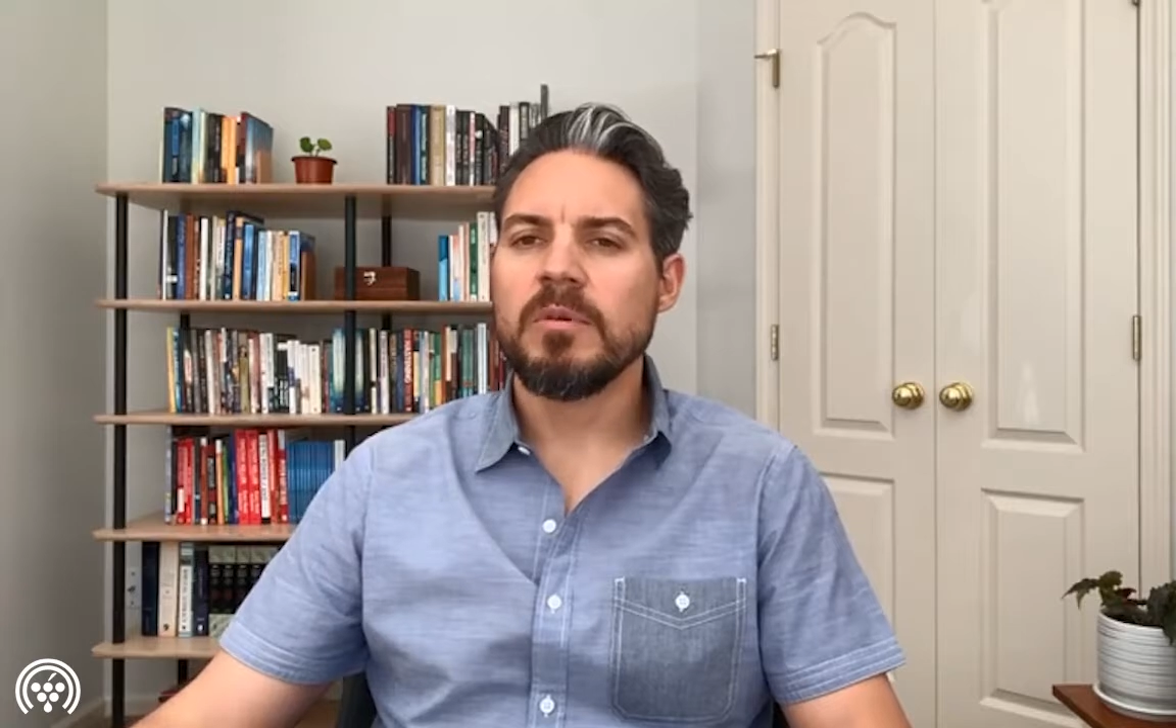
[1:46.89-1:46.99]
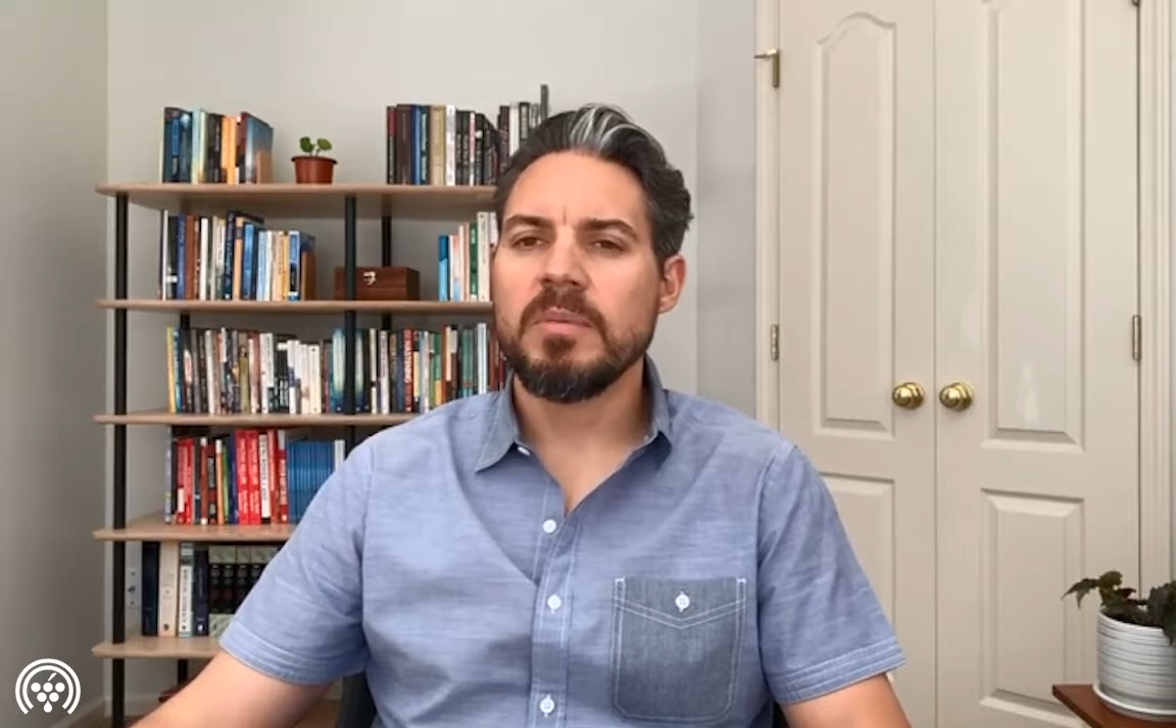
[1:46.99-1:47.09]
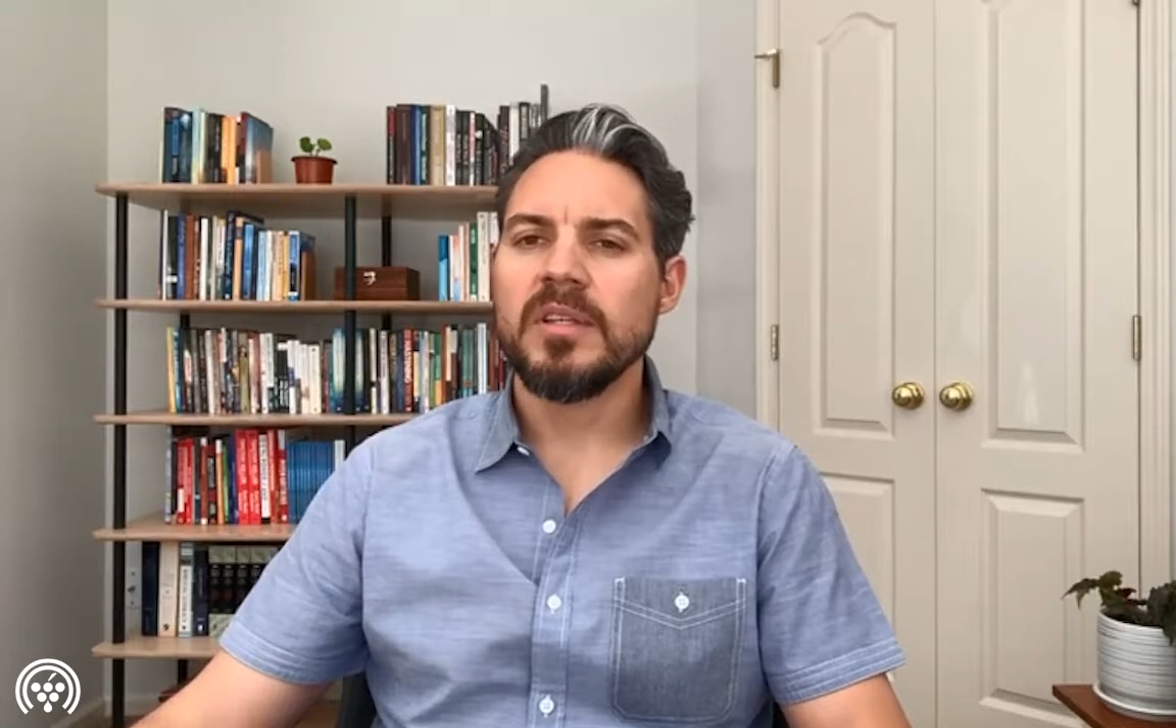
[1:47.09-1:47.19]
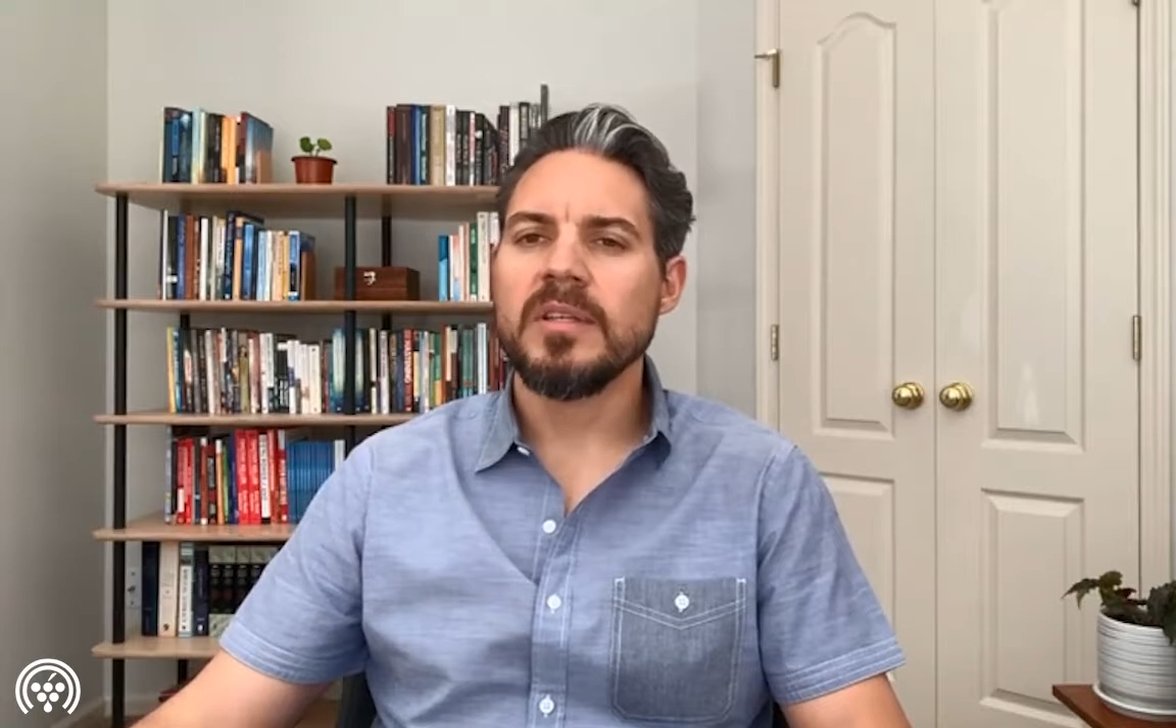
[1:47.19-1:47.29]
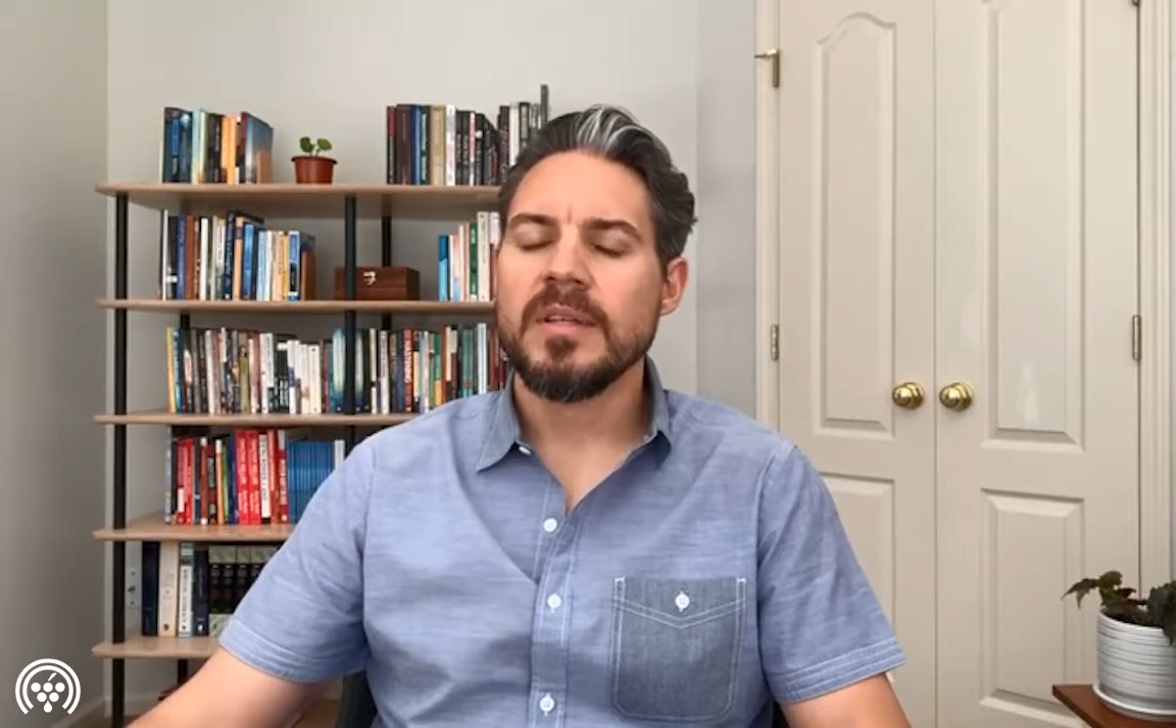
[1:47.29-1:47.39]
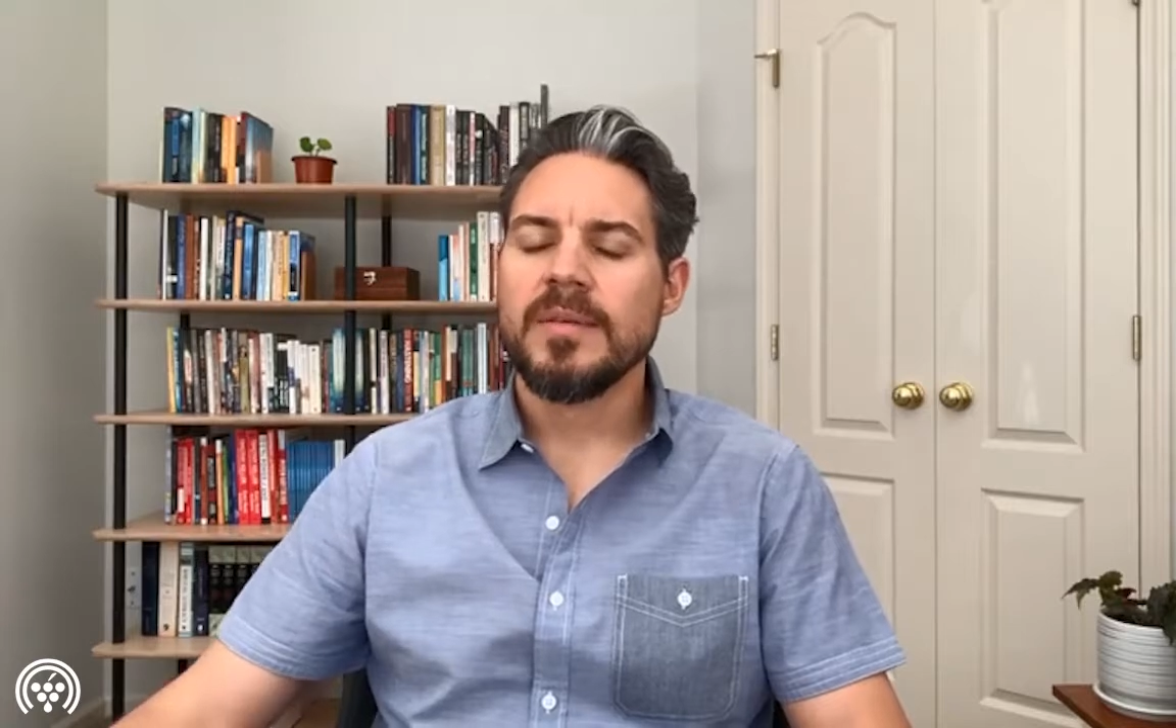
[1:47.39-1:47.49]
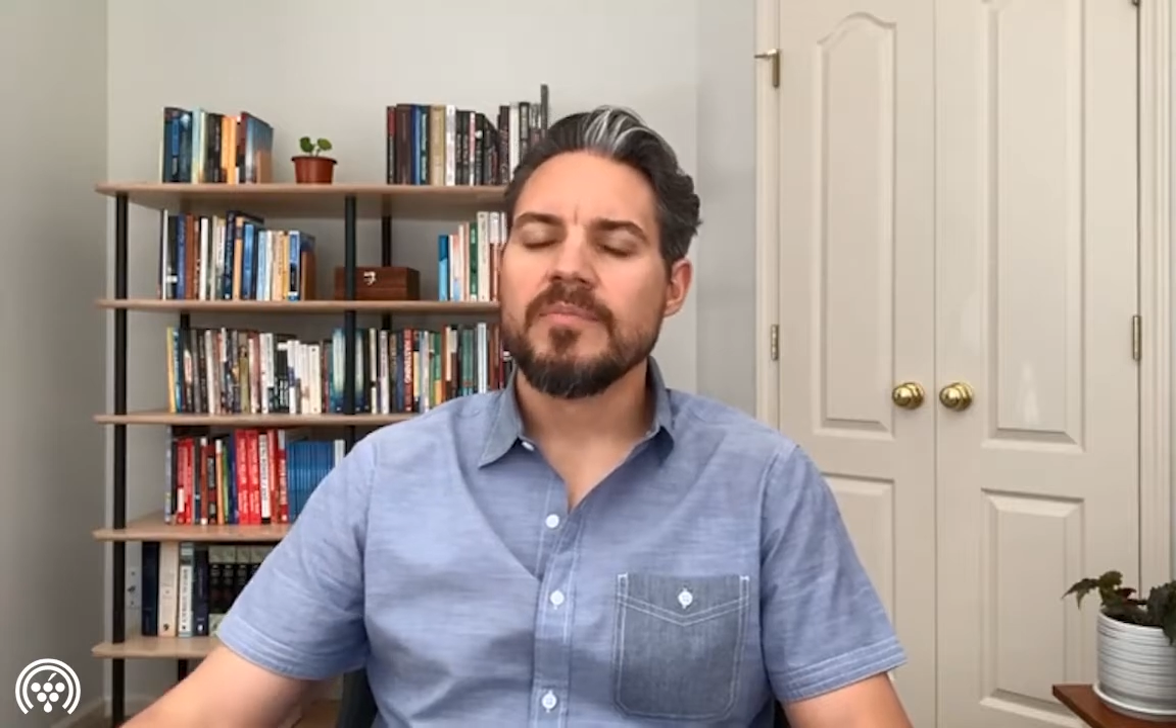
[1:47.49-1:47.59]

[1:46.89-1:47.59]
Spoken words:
would be